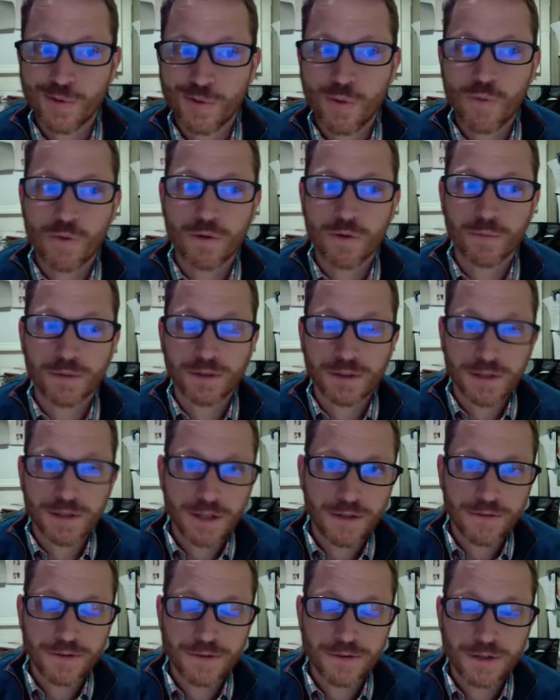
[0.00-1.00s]
core
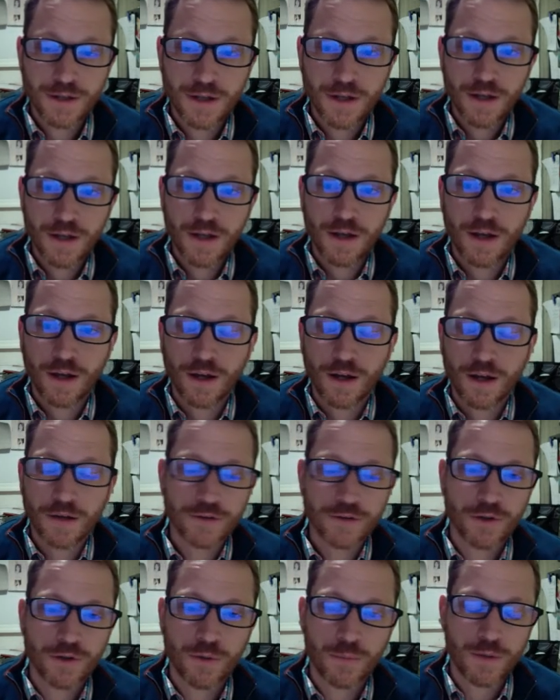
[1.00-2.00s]
beliefs.
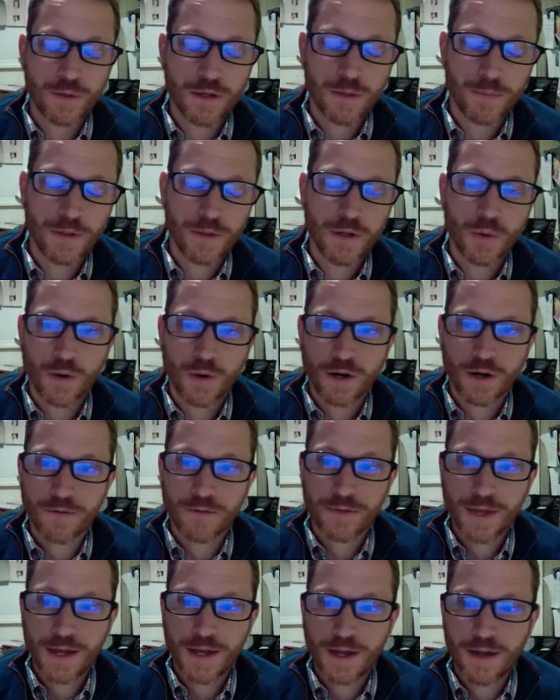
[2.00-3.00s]
So be aware
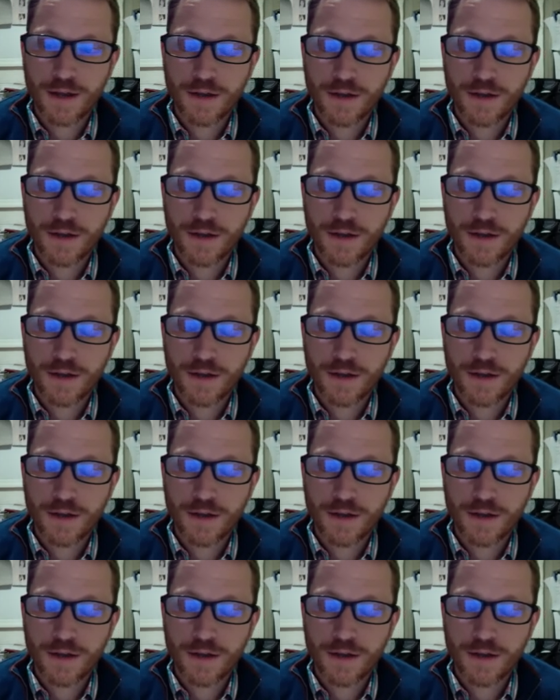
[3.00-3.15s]
of that.